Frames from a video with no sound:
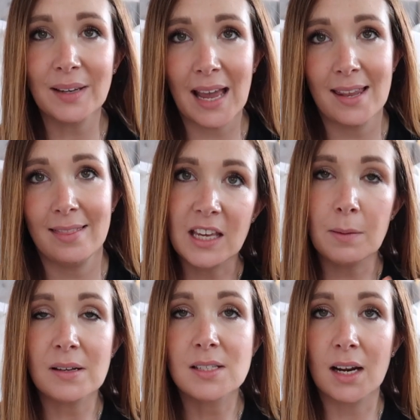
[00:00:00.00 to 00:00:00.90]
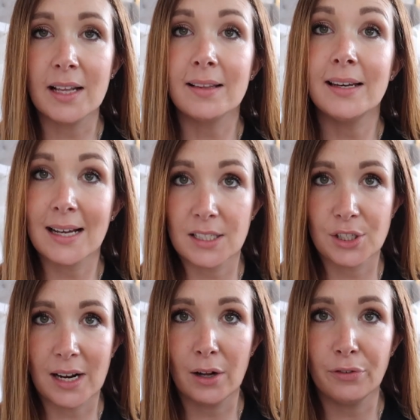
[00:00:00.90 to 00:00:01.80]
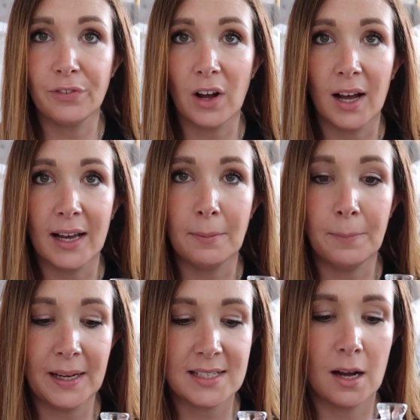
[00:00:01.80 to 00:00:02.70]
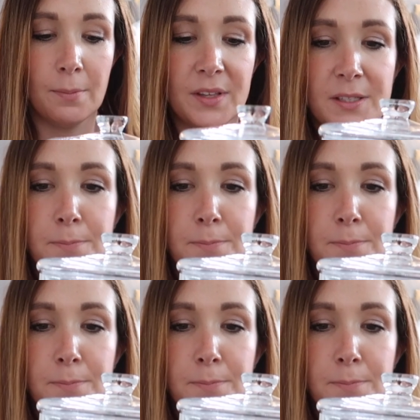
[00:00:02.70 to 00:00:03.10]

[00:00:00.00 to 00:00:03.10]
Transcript: again, thinking about styling the ladder shelf, I picked up this